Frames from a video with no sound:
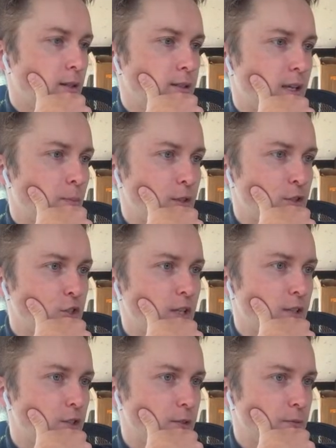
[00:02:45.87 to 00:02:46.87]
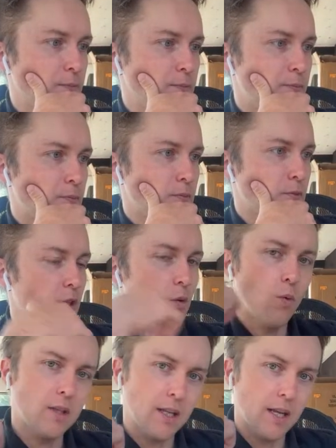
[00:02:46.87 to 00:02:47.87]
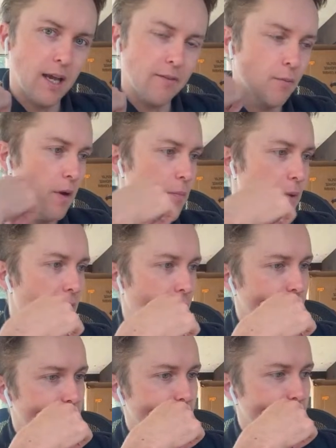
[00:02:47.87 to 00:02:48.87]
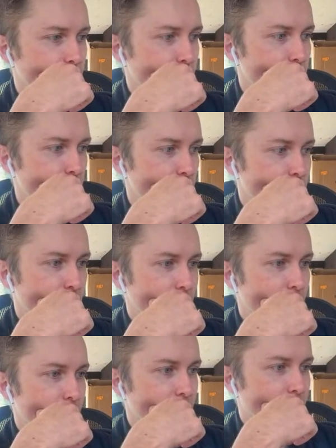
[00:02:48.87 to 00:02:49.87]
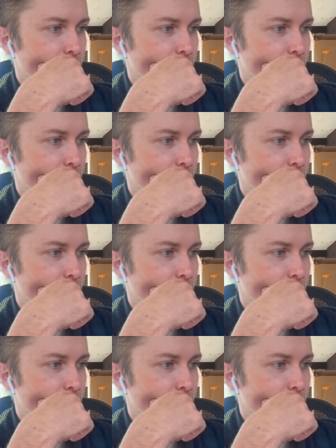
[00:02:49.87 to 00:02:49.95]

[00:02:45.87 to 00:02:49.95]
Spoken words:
get much attention. It's the one that I have on my back essentially too. It's like a